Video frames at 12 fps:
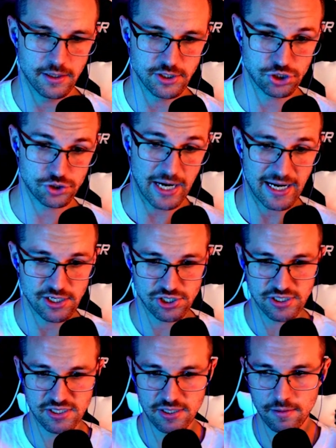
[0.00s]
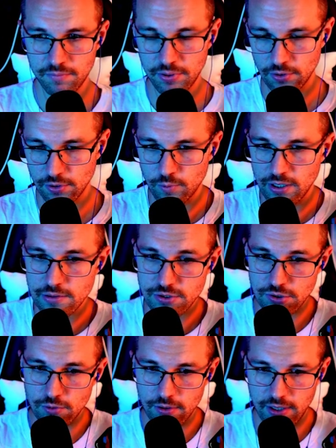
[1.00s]
strategist build where you
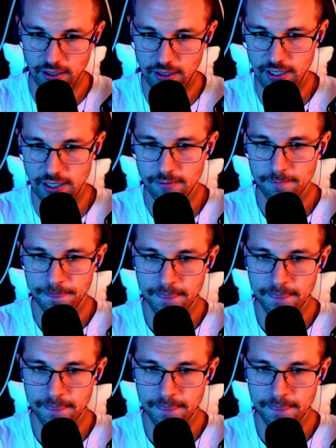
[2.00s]
duo carry